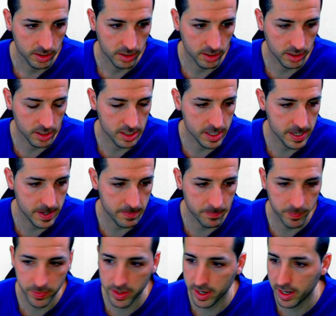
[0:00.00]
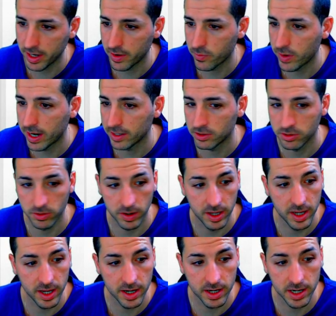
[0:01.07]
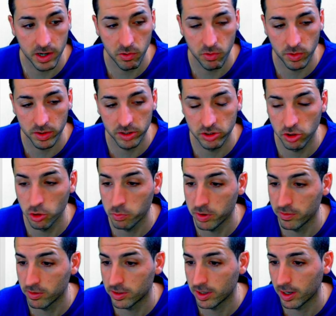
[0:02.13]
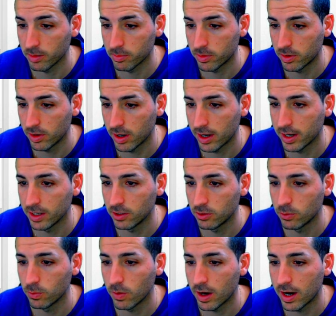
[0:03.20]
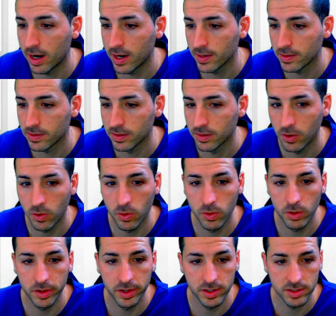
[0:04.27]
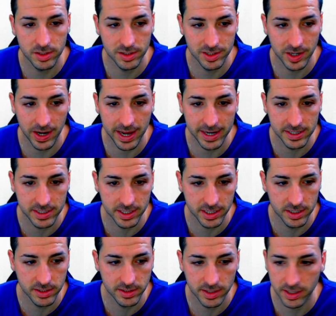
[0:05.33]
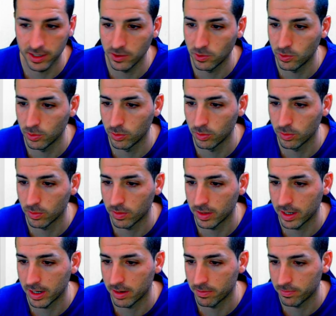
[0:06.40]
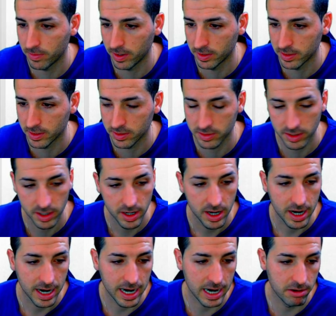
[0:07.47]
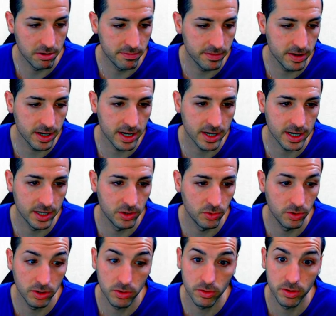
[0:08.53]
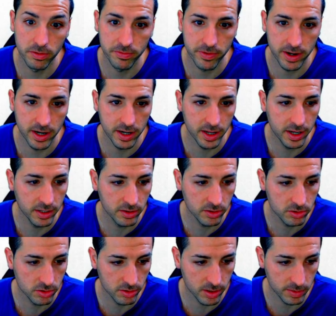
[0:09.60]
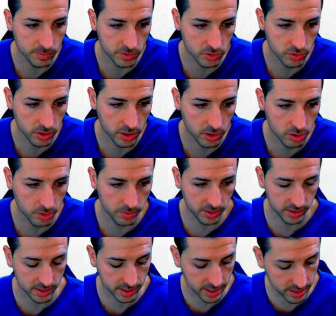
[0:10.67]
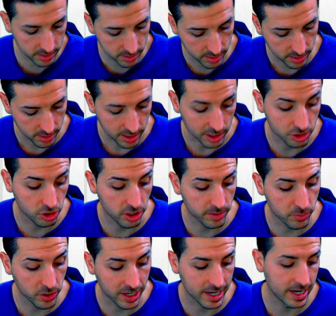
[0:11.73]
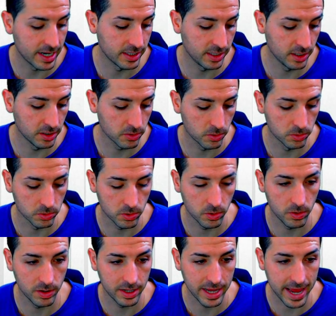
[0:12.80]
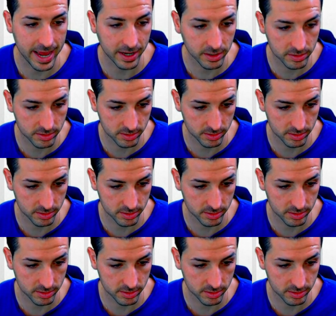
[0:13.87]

Right, so here now on this new pivot table, I need to add all these slicers into the filters. However, I can do it on the front end, so I'm just going to copy this again. Actually, I'm going to cut it, Control X,